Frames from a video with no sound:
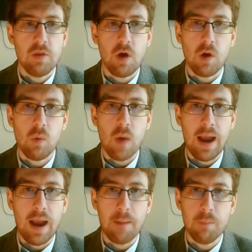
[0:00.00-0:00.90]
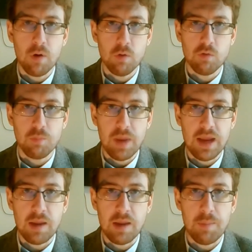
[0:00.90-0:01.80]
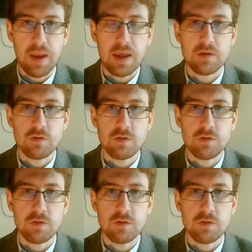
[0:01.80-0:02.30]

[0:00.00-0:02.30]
the whole Ambrose being a bit